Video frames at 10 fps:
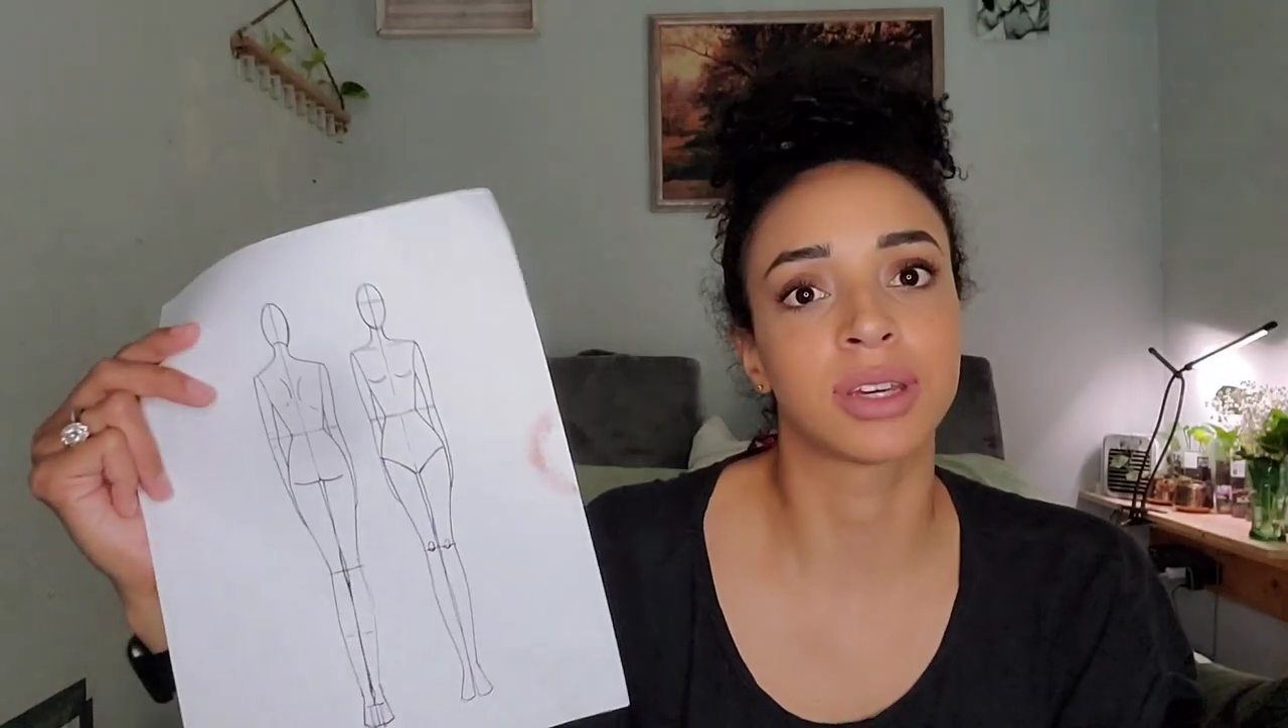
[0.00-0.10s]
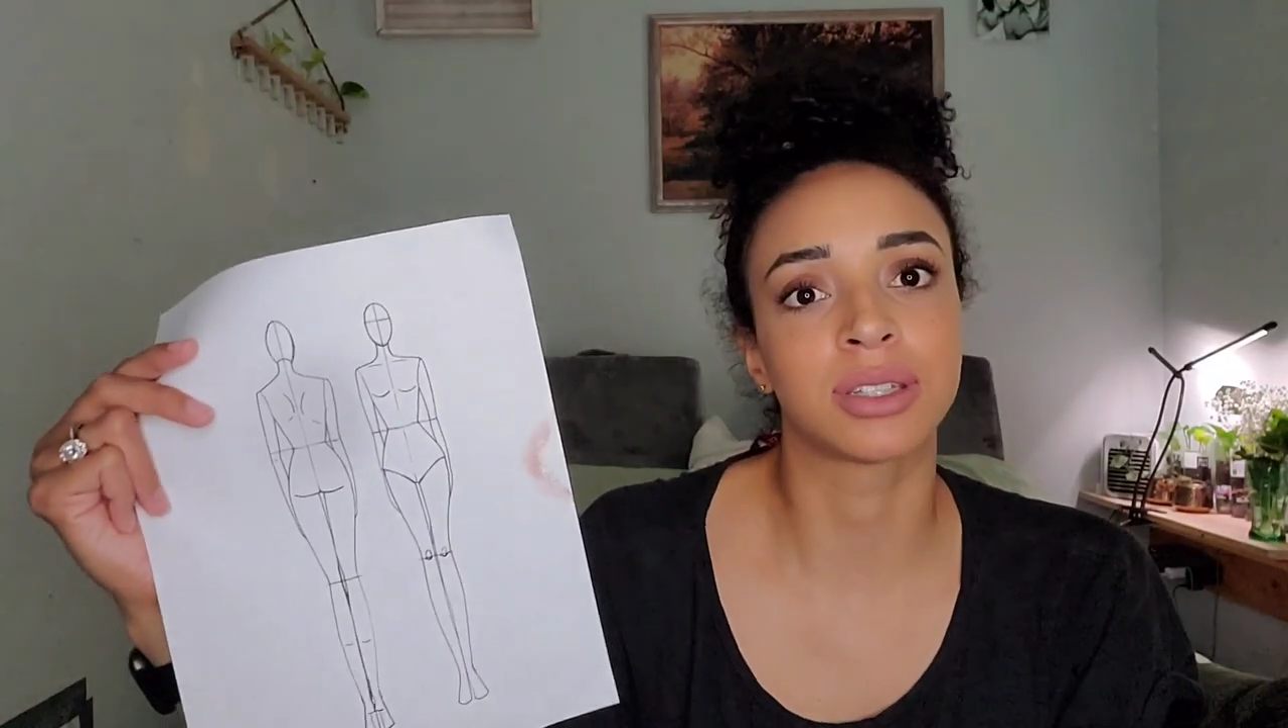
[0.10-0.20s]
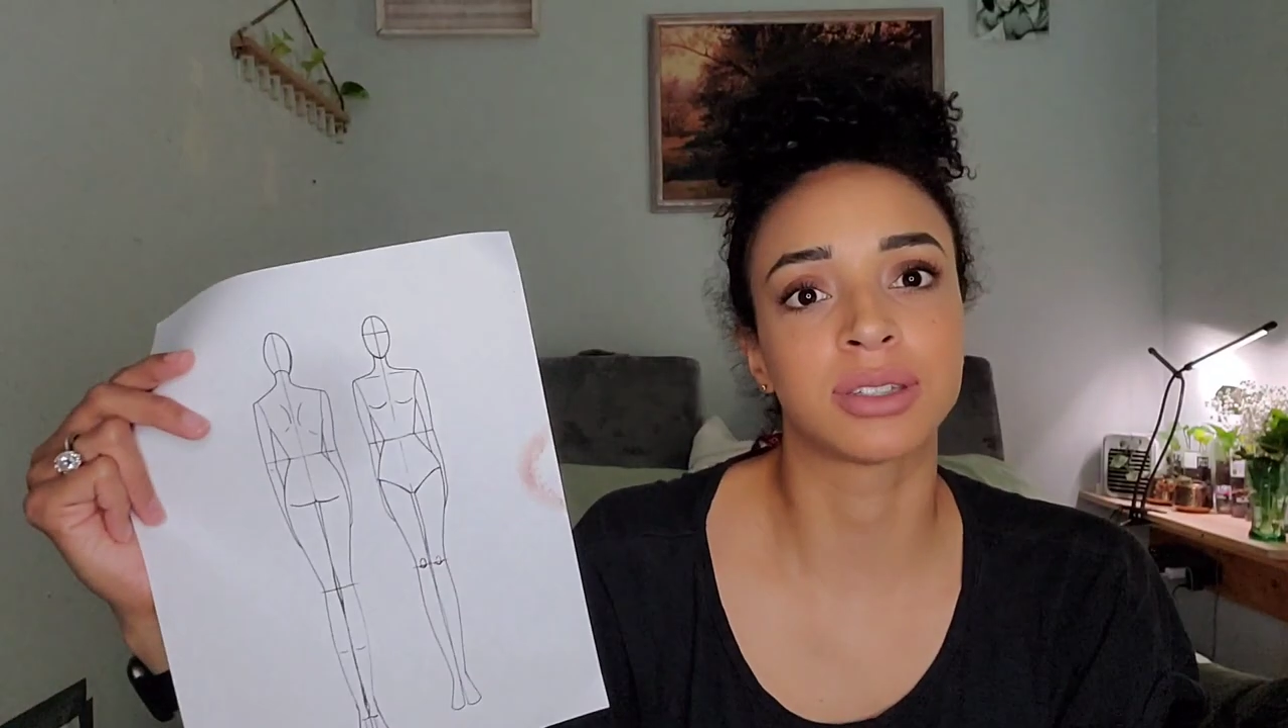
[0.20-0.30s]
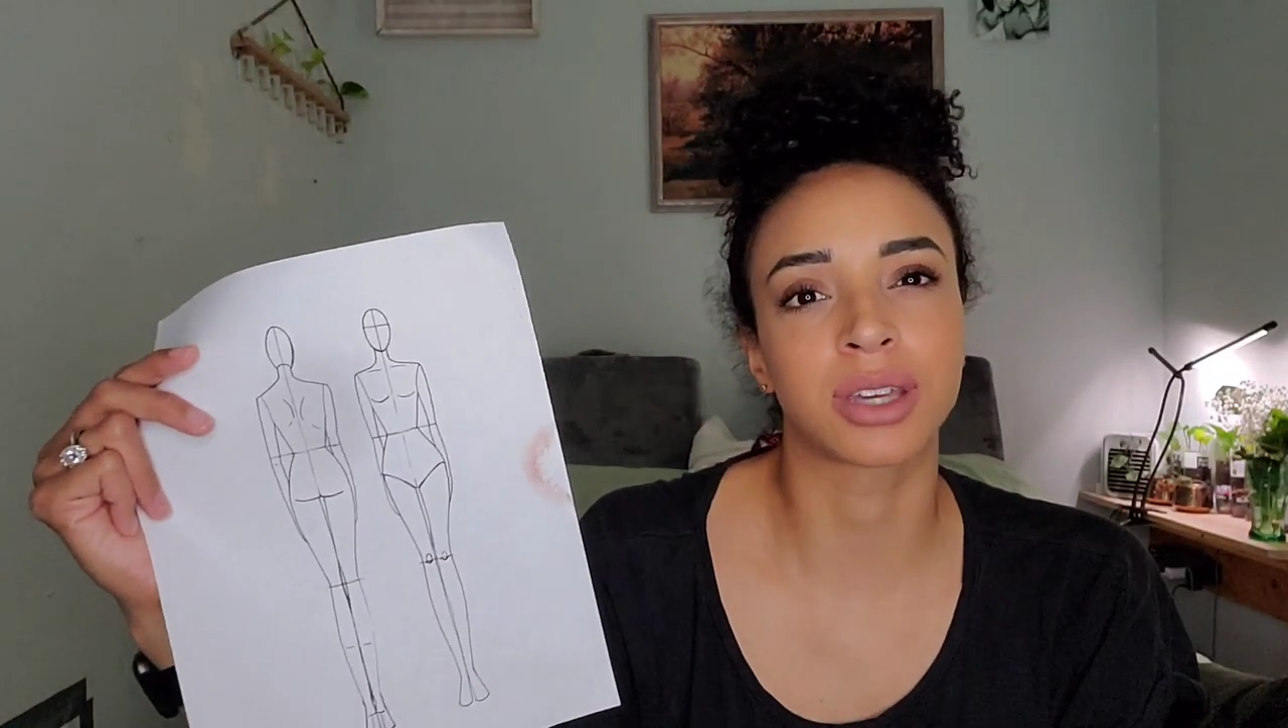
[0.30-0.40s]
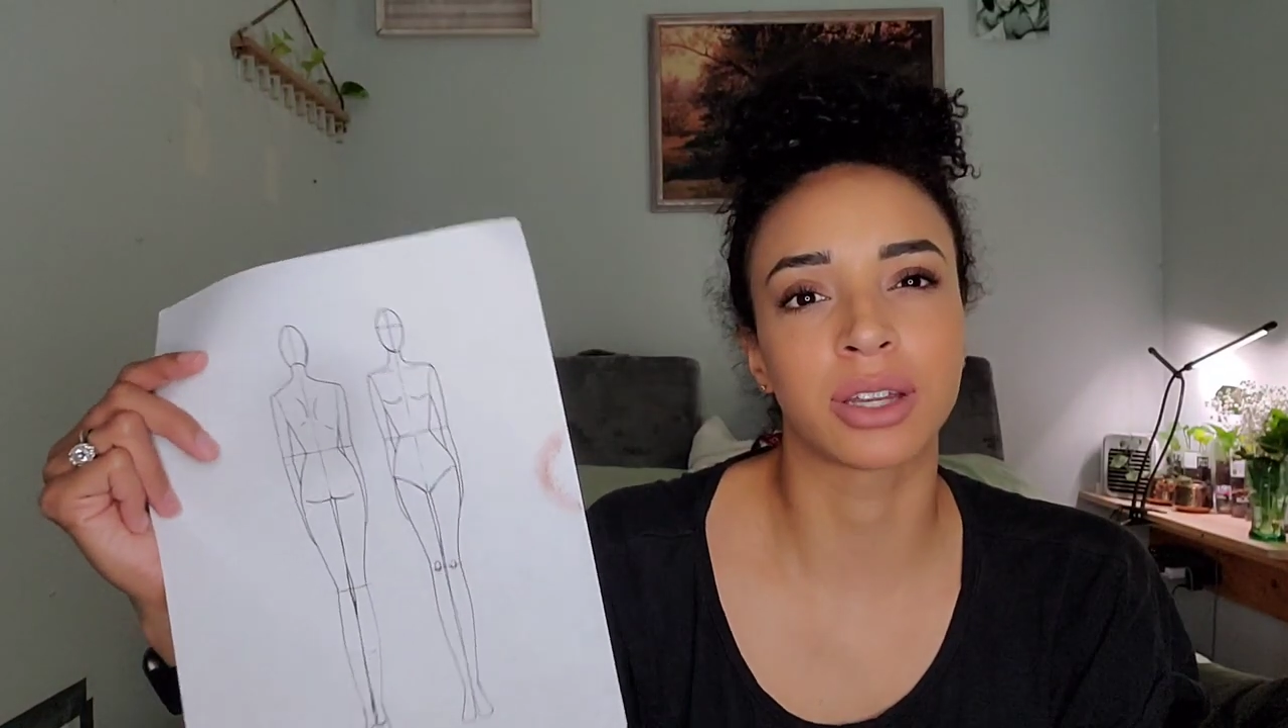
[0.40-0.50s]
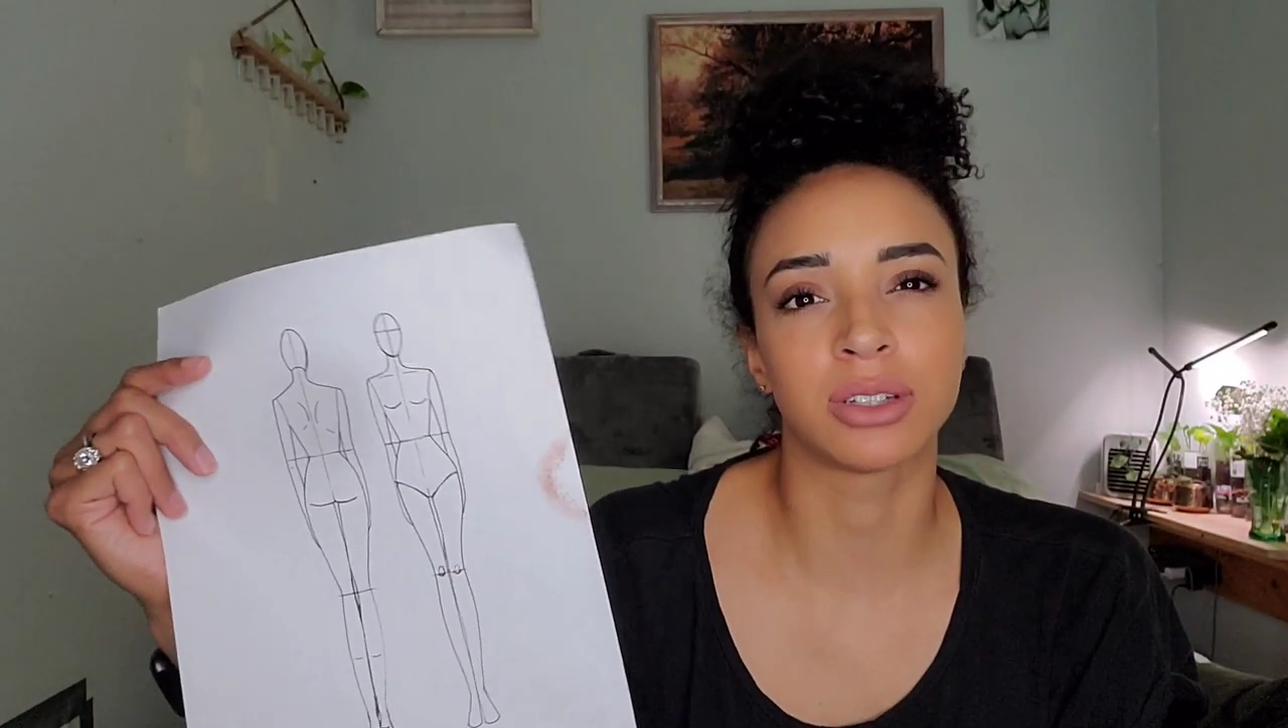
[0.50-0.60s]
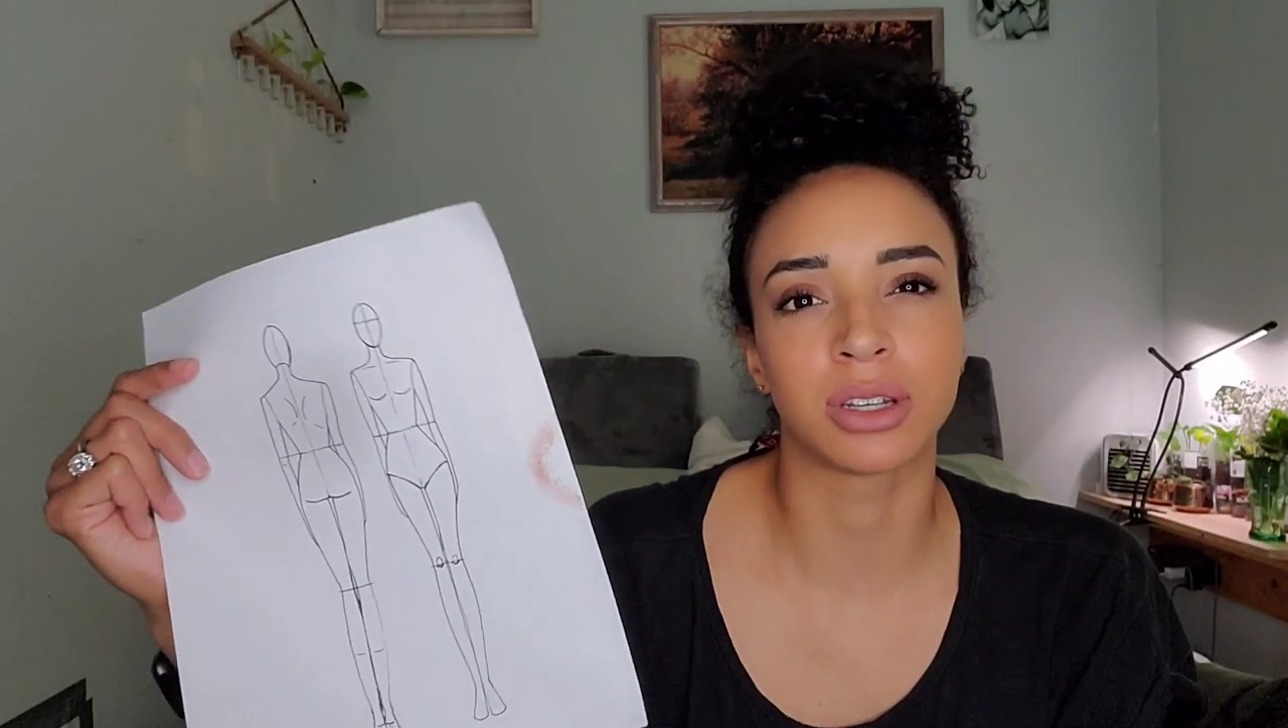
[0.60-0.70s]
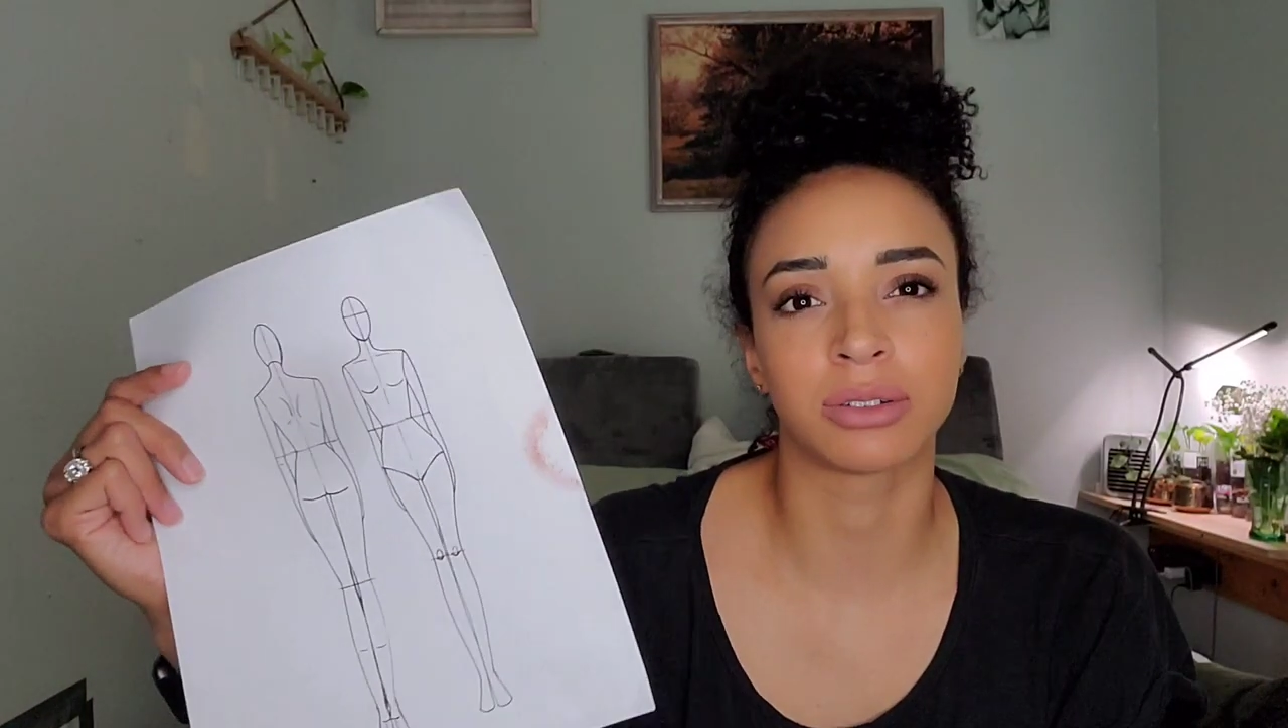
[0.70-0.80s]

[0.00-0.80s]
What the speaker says: sketching